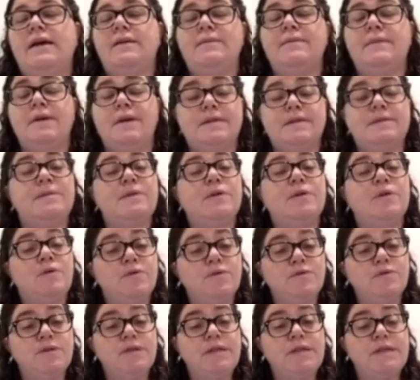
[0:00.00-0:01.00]
customer call
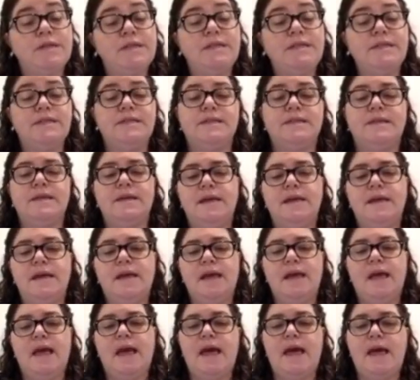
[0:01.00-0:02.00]
centres.
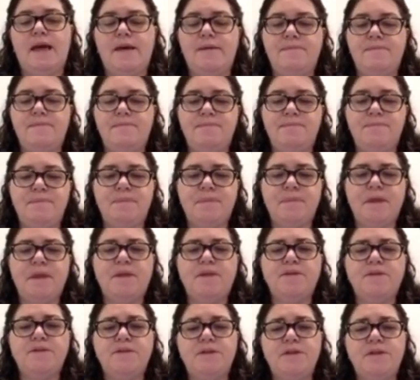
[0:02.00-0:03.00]

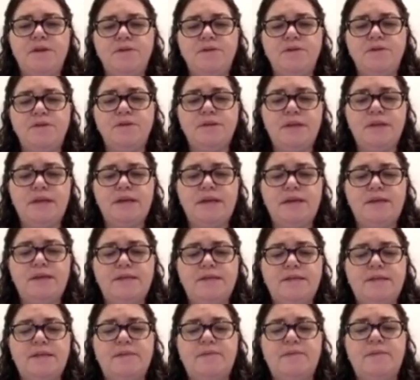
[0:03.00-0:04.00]
So those are
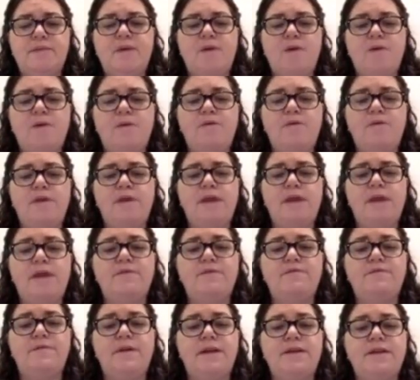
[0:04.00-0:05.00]
some of the
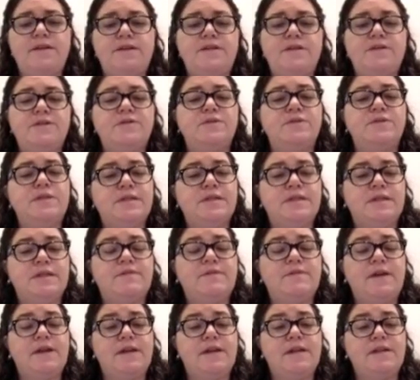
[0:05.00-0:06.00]
advantages or
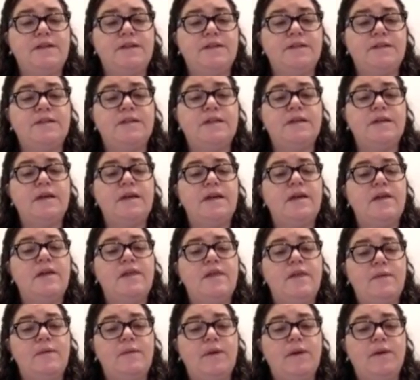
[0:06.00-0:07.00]
disadvantages
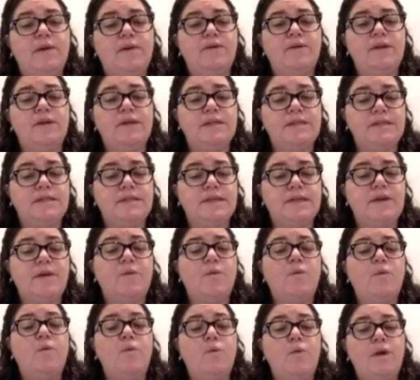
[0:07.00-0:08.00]
that we could consider
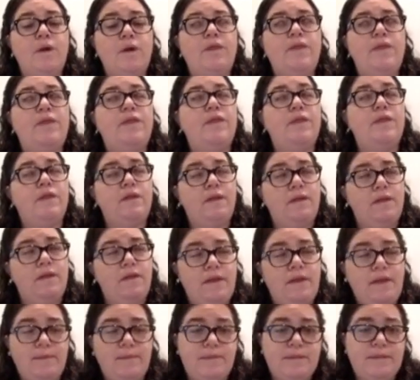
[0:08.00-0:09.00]
with
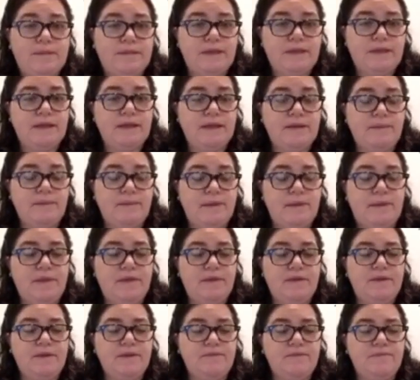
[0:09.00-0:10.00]
that particular
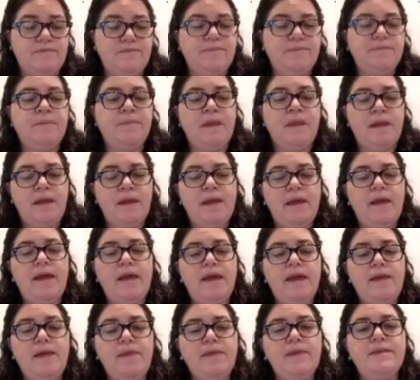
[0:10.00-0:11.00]
method.
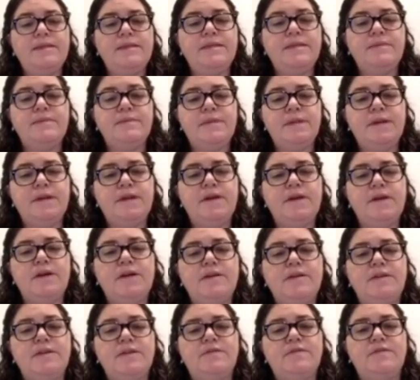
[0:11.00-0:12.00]
And there's similar
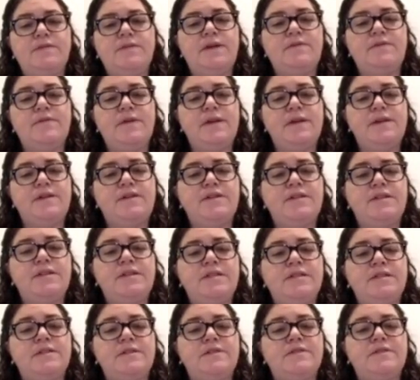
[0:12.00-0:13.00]
kinds of advantages,
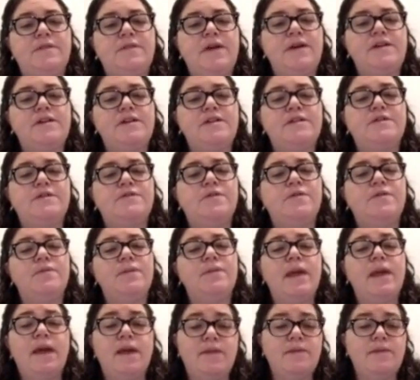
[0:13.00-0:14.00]
disadvantages from
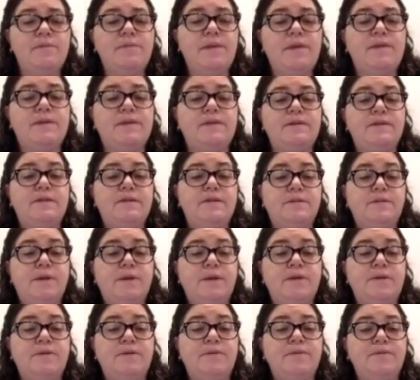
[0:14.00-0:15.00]
the other methods as
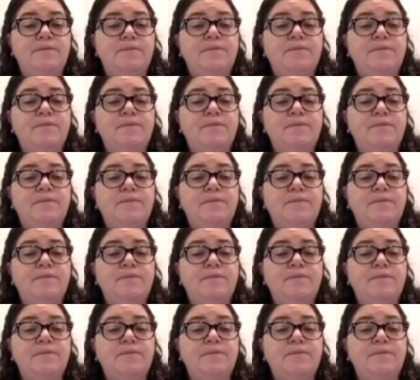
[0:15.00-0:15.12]
well.